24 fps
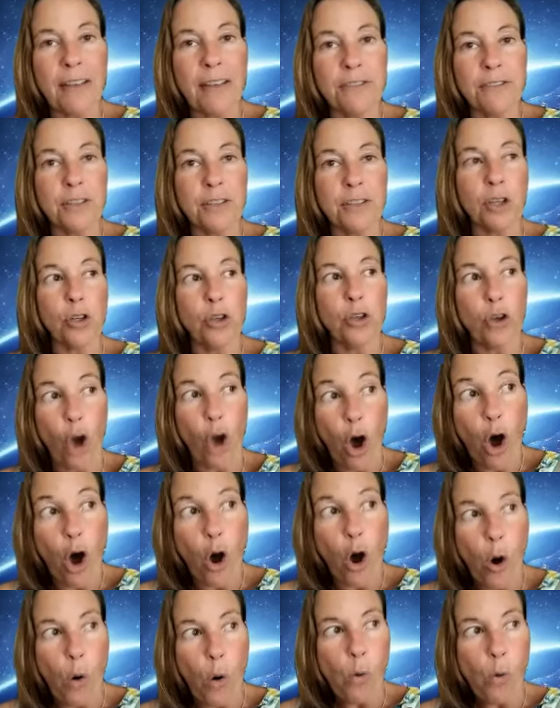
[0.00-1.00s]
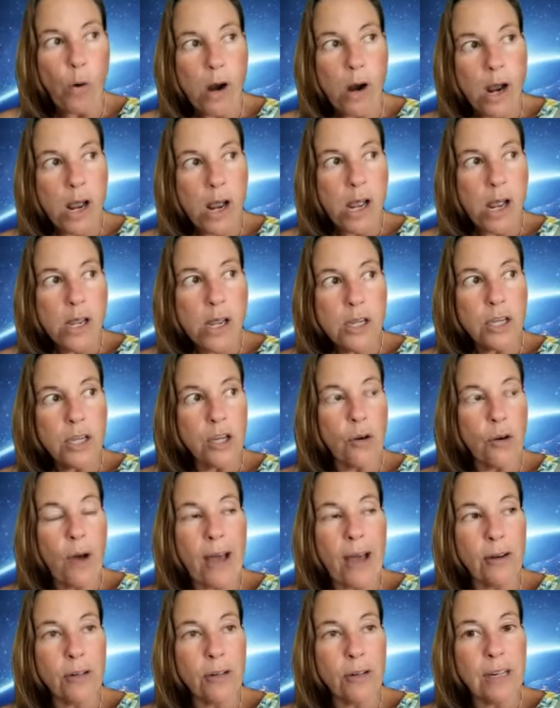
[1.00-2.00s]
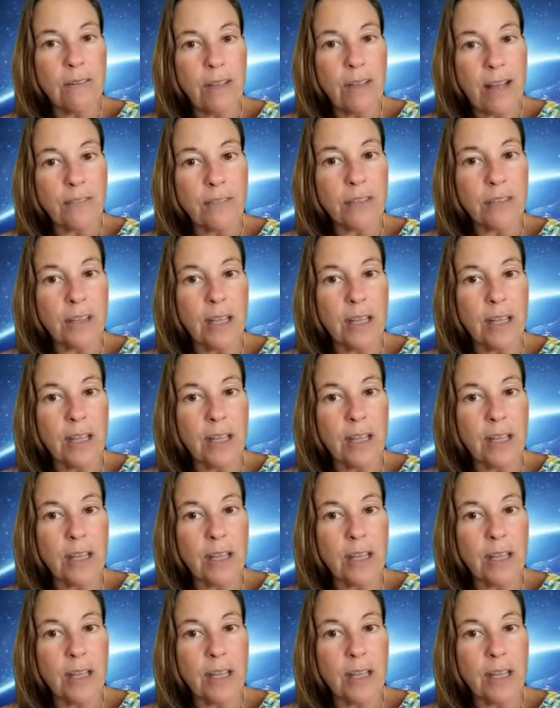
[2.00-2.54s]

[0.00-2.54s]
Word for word: have to go. You know, Not I don't anymore. even have